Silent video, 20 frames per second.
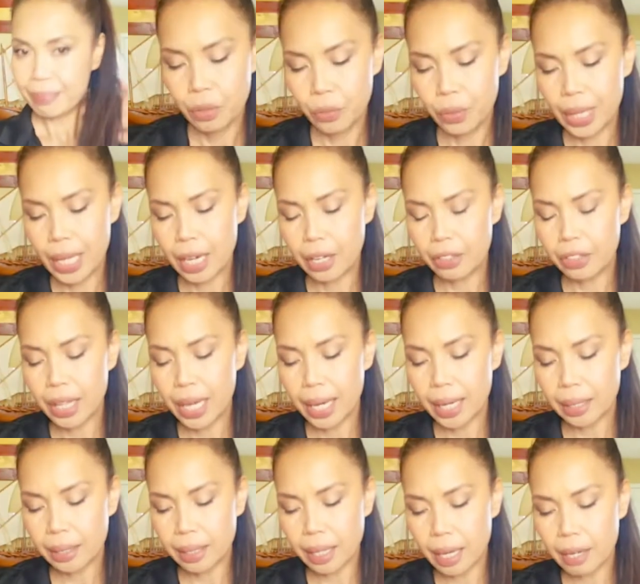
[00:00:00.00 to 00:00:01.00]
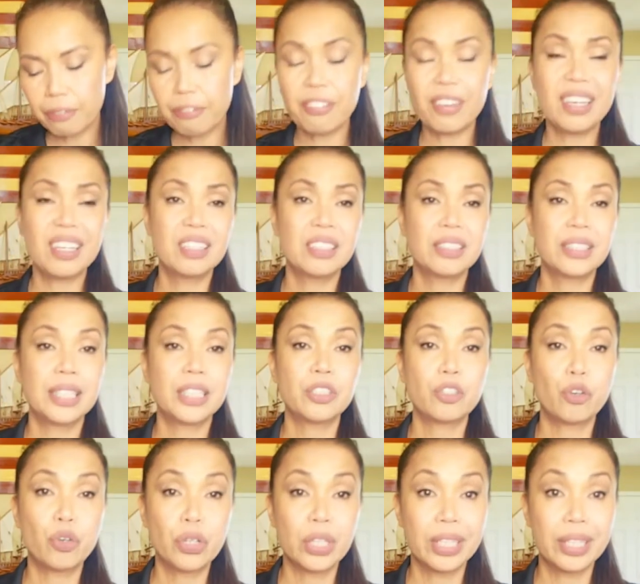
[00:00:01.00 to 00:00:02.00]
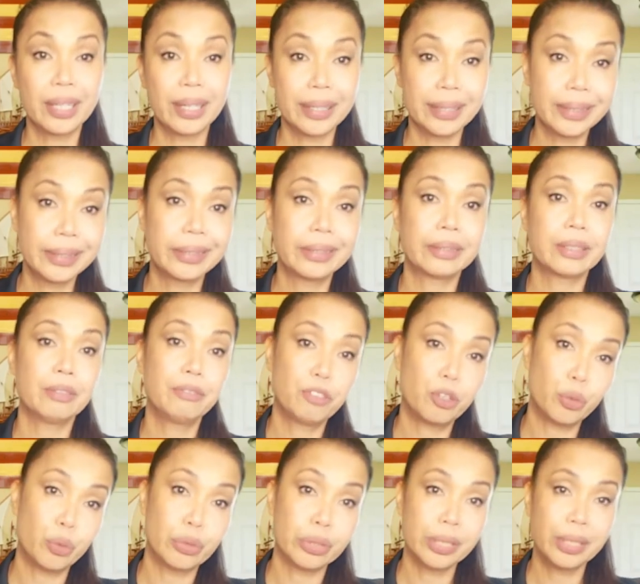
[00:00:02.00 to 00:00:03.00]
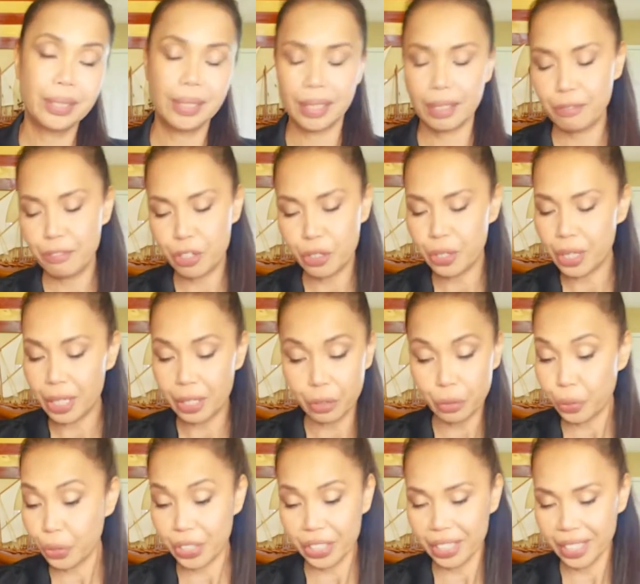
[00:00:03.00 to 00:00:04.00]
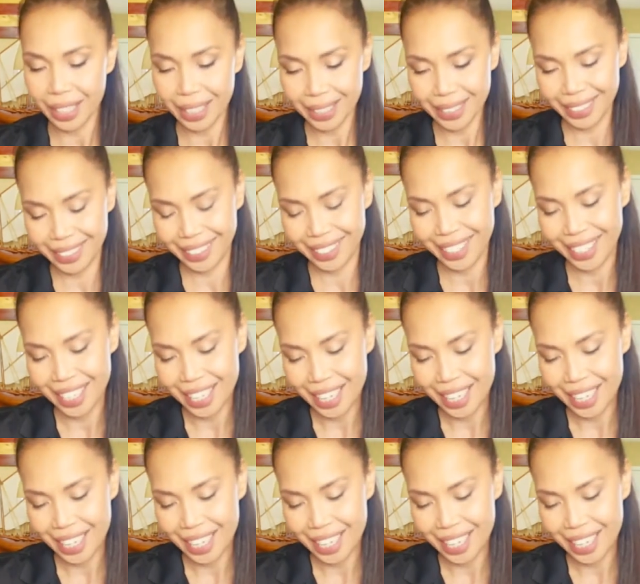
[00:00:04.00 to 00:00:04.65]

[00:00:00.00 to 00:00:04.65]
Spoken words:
Without that, I feel disorganized, of course, if you're not organized.